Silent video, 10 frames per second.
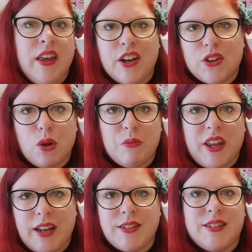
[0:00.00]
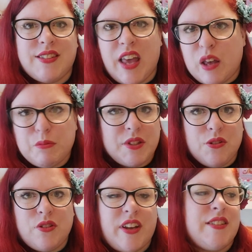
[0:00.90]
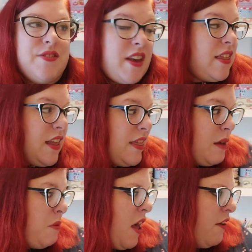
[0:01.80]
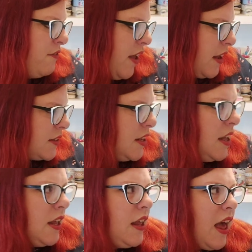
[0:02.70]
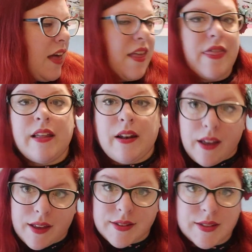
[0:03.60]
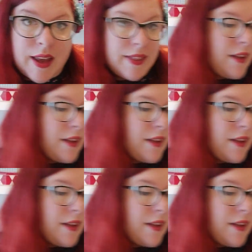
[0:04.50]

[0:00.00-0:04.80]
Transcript: you know, complicated zips and all the rest of it, then they're perfect. And then the last thing